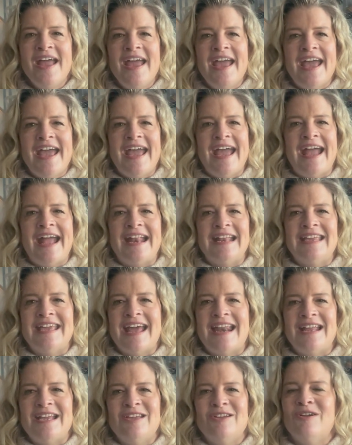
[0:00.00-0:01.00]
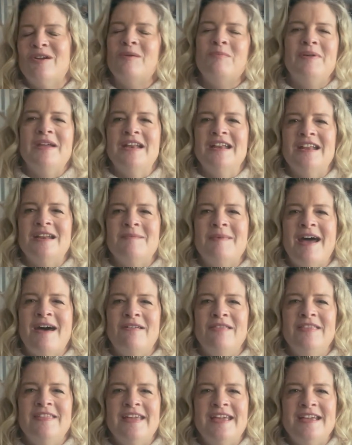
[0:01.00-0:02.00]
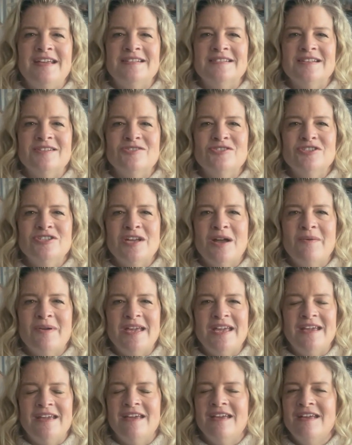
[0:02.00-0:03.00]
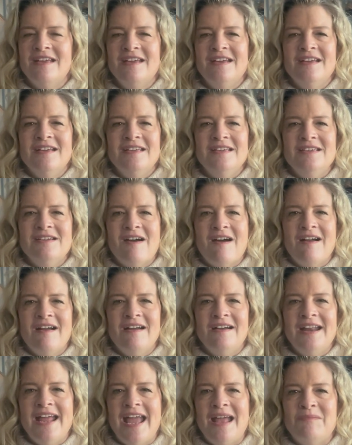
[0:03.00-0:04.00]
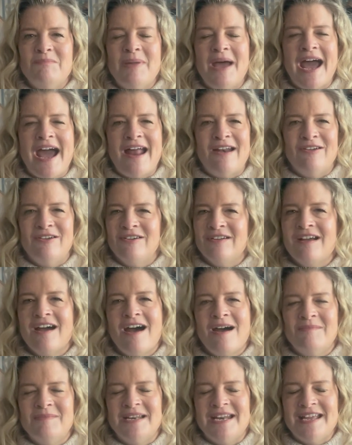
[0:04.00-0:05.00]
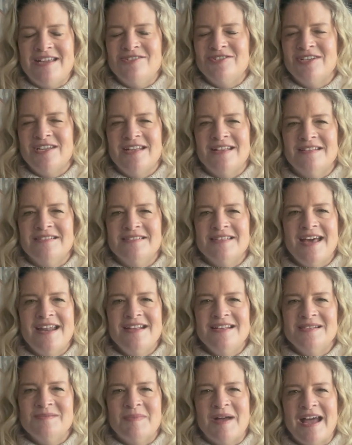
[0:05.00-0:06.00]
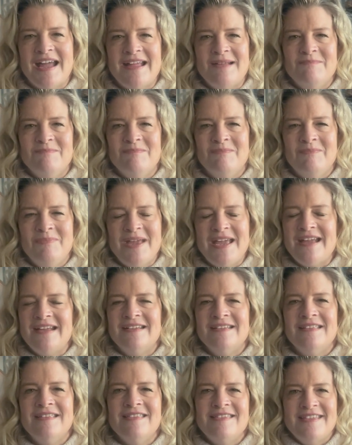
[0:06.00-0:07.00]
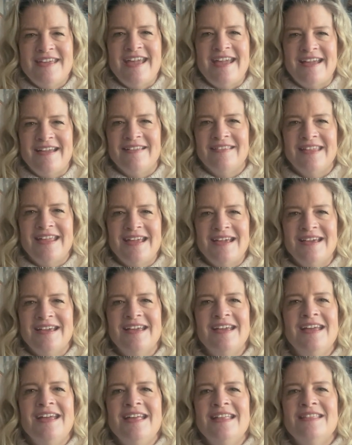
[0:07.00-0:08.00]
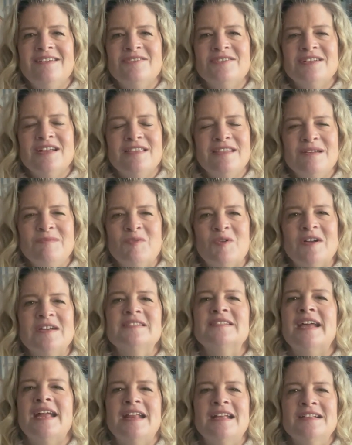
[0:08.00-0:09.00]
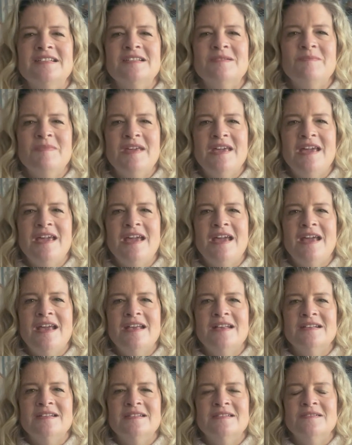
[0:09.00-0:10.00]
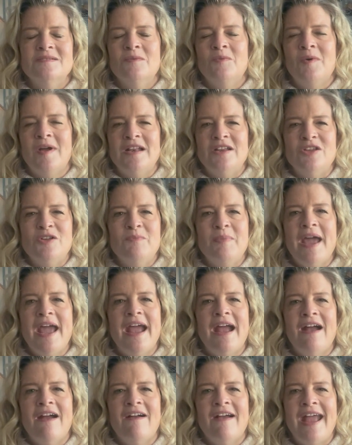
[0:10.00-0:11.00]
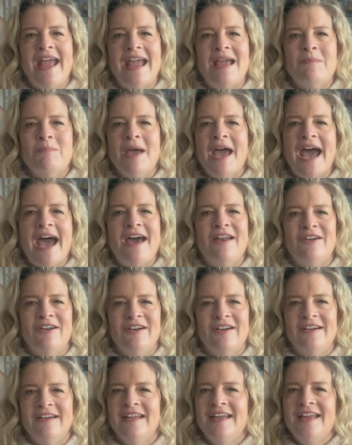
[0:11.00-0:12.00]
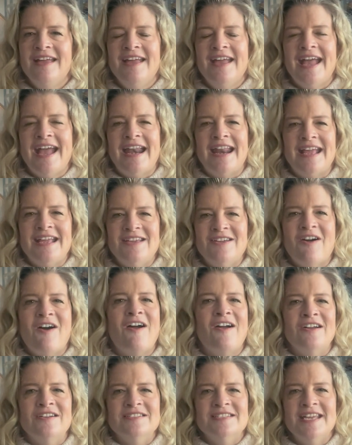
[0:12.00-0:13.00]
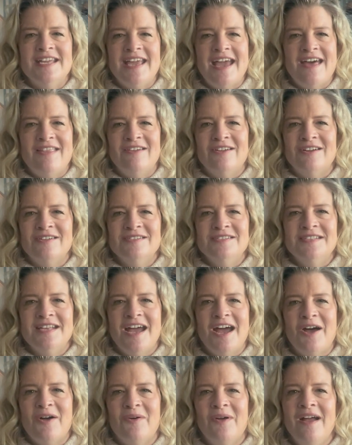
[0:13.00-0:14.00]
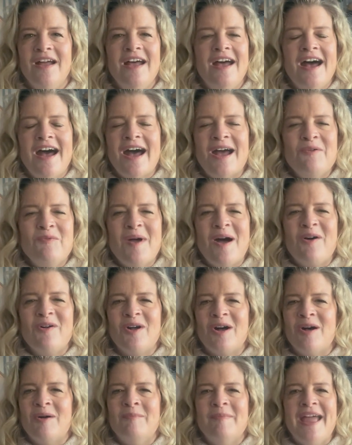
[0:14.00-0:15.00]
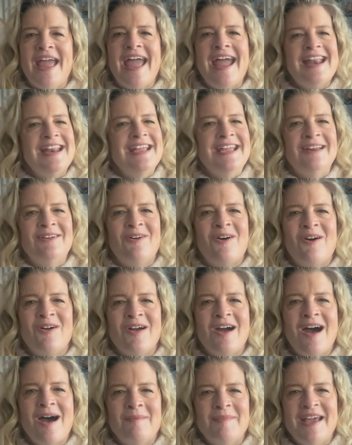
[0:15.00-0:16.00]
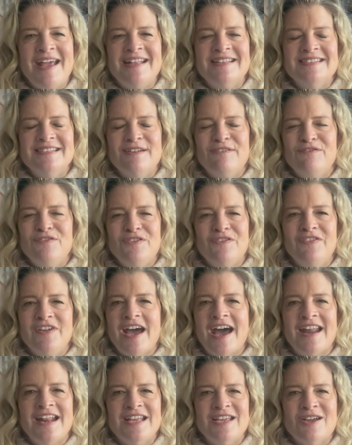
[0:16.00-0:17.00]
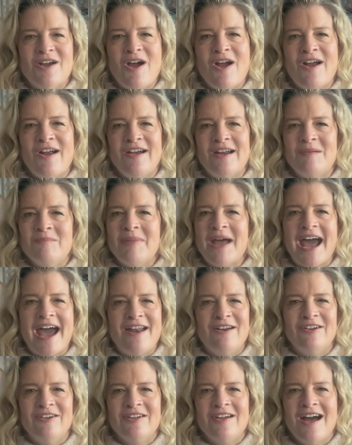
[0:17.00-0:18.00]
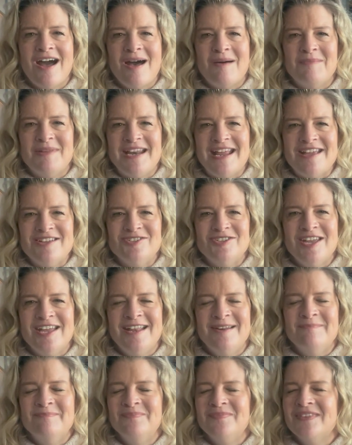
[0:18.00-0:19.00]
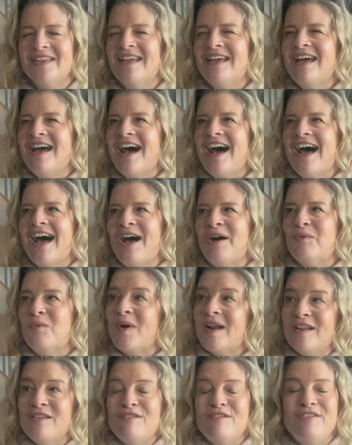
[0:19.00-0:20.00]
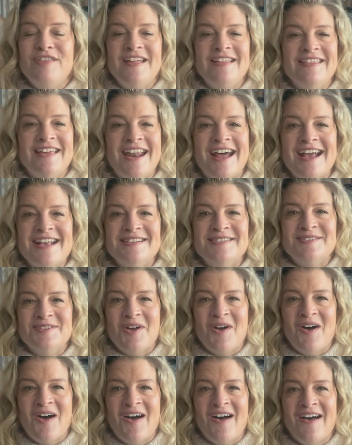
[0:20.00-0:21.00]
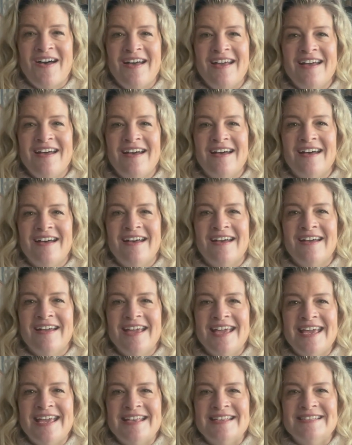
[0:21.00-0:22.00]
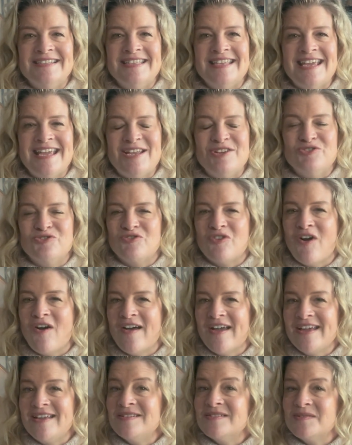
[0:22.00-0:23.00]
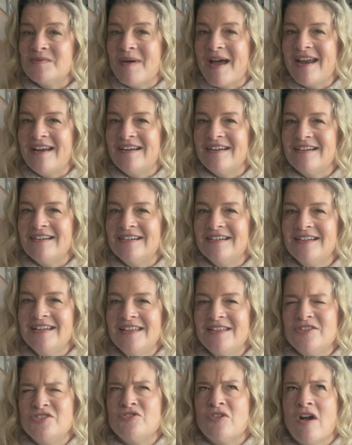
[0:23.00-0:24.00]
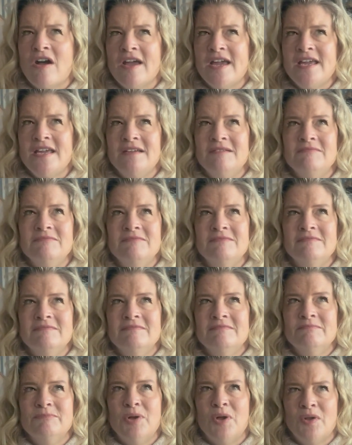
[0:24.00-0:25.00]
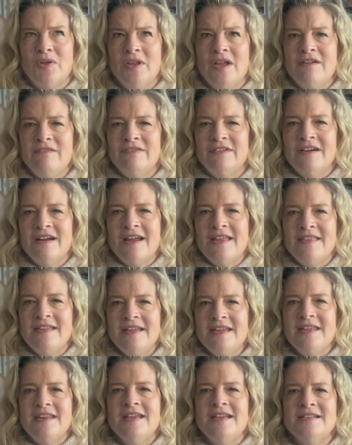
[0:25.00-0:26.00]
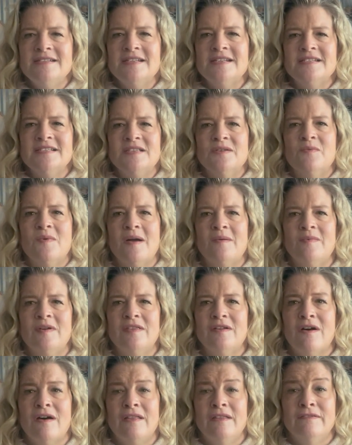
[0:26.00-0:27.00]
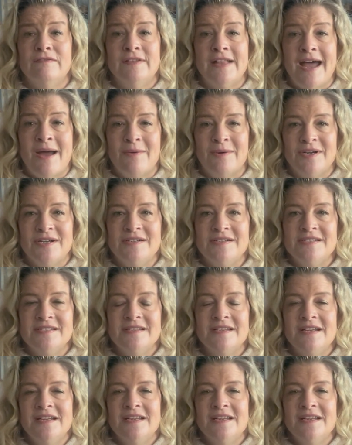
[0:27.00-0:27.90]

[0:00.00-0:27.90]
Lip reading: and getting your opinion about things and showing yarn and pattern combinations. That is my big thing. Like, there's nothing more exciting to me is when you pair a pattern and a yarn together. So I welcome any and all comments if you've got a yarn and pattern combination. One other thing that I saw is the drawing sweater, the drawing pullover, I think it is. It's the one with all the flowers